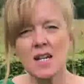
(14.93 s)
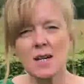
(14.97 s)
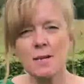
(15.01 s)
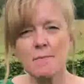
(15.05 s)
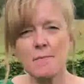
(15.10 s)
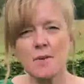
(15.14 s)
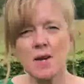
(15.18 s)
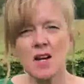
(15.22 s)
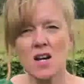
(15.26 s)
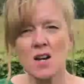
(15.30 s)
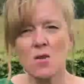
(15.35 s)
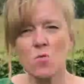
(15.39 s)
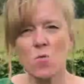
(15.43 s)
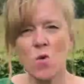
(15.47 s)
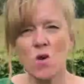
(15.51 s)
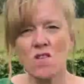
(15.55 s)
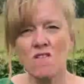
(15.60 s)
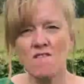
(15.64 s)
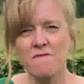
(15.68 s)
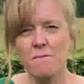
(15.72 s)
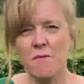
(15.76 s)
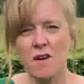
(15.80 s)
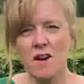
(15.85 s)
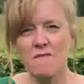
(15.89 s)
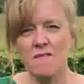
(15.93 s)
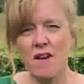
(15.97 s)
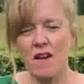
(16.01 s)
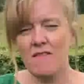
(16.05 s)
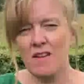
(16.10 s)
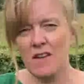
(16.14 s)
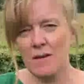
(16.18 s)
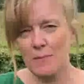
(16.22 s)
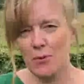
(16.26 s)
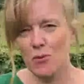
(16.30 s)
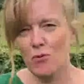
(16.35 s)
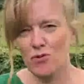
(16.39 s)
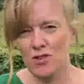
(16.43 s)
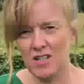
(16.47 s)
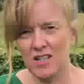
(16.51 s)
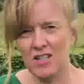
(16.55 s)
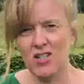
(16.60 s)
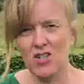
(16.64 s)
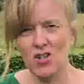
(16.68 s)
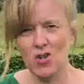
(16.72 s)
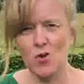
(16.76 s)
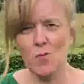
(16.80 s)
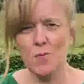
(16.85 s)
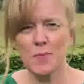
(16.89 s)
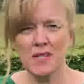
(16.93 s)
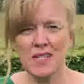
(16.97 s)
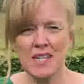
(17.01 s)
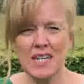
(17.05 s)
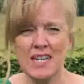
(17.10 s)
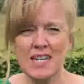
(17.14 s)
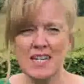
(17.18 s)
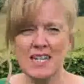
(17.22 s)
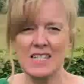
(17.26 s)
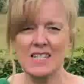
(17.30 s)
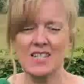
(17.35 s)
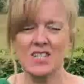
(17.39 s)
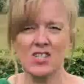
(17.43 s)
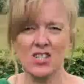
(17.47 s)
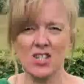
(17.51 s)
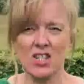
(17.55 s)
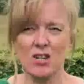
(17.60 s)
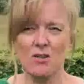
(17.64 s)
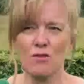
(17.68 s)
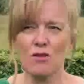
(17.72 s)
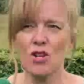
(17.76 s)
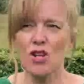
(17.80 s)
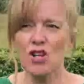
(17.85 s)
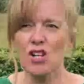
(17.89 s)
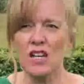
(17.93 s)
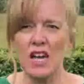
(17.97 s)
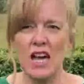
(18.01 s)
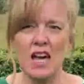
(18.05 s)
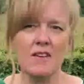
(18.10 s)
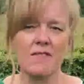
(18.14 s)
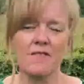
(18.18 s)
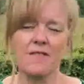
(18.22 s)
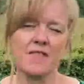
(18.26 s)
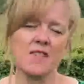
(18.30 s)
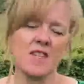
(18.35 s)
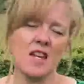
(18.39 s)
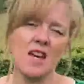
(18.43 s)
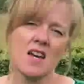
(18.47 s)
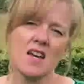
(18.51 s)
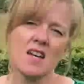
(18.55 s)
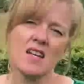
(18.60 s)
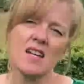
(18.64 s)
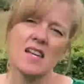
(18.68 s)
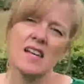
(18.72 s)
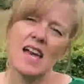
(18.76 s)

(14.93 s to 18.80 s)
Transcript: but one of my very important jobs is to look after